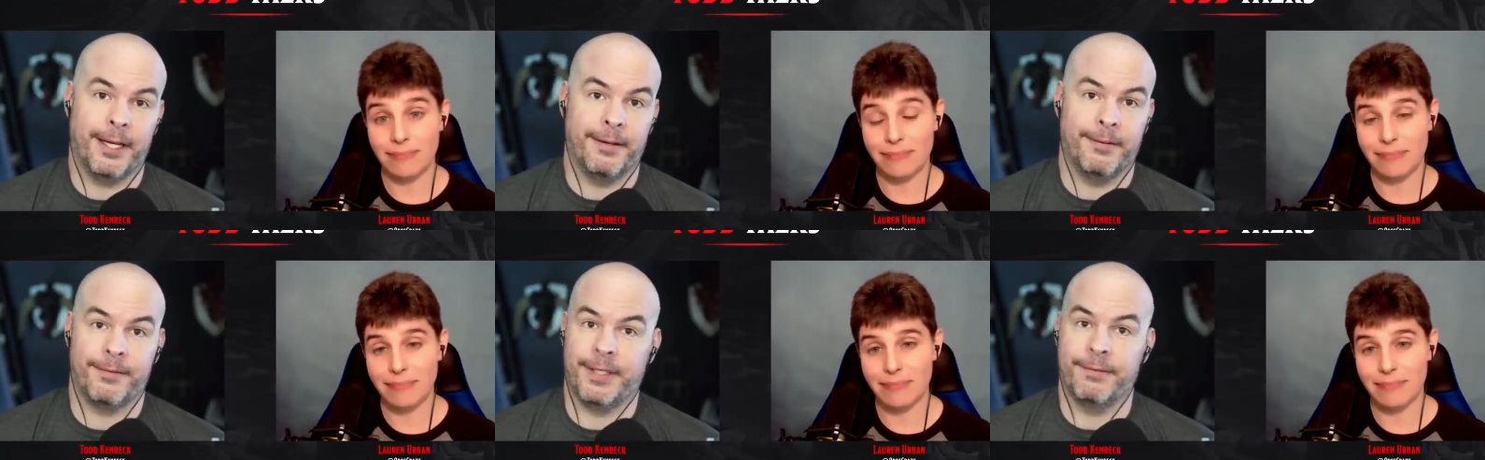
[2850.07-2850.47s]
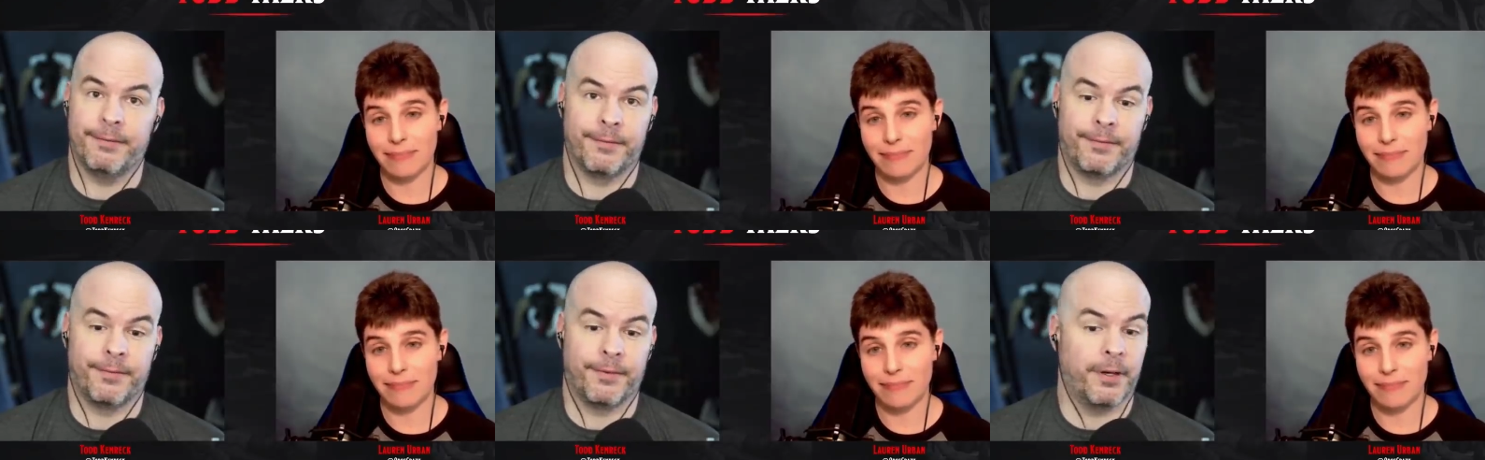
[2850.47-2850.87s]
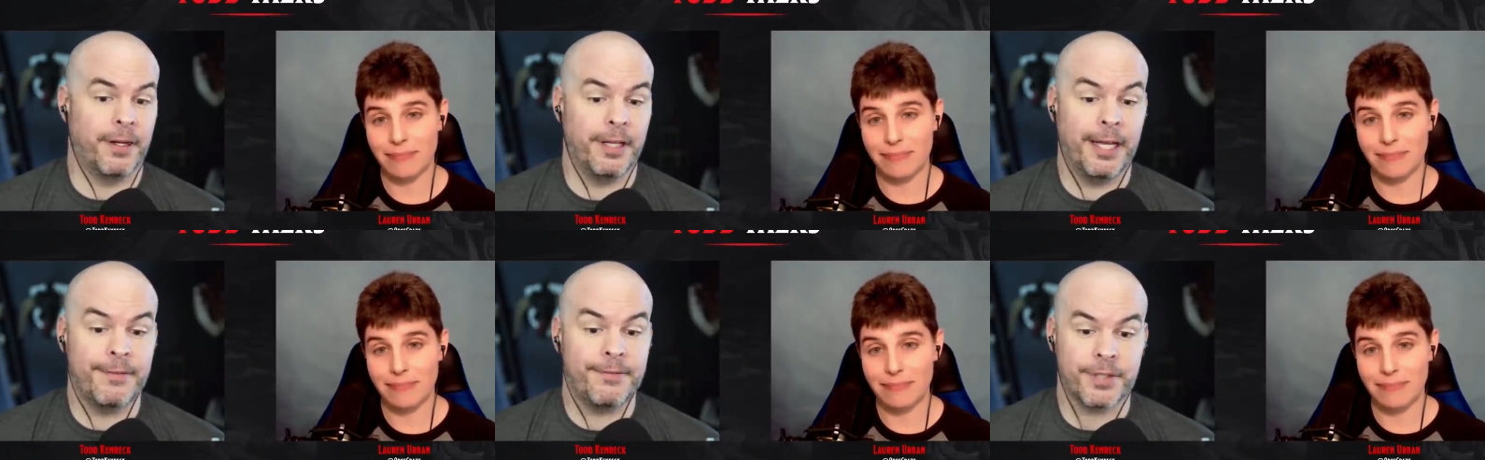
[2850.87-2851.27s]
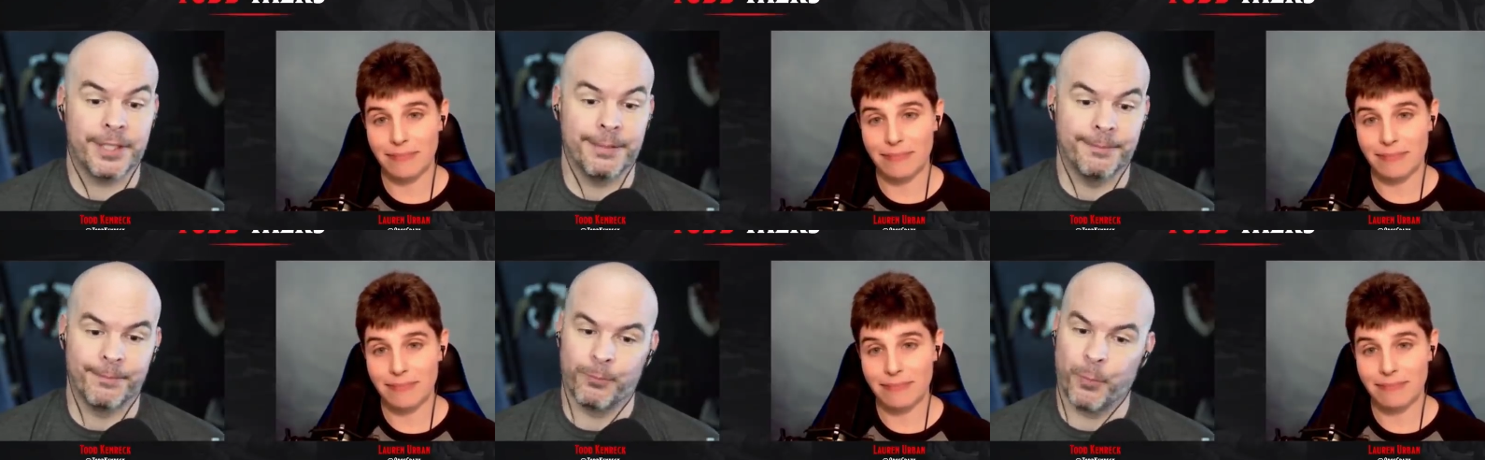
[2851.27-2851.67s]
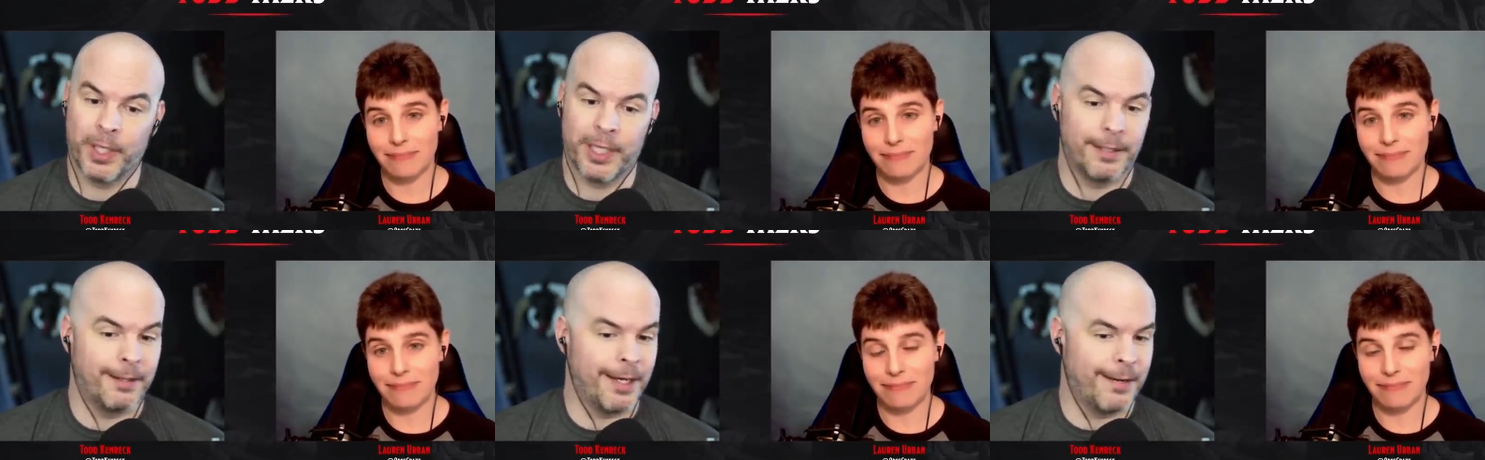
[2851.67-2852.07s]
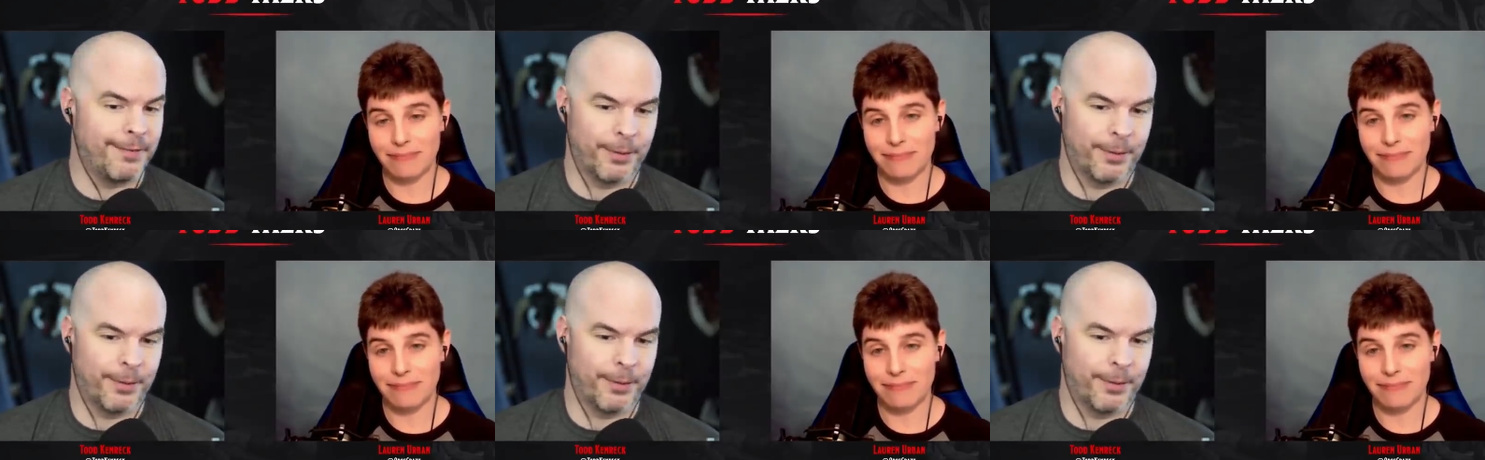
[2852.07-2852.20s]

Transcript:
Speaker 1: uh, even for our live stream, where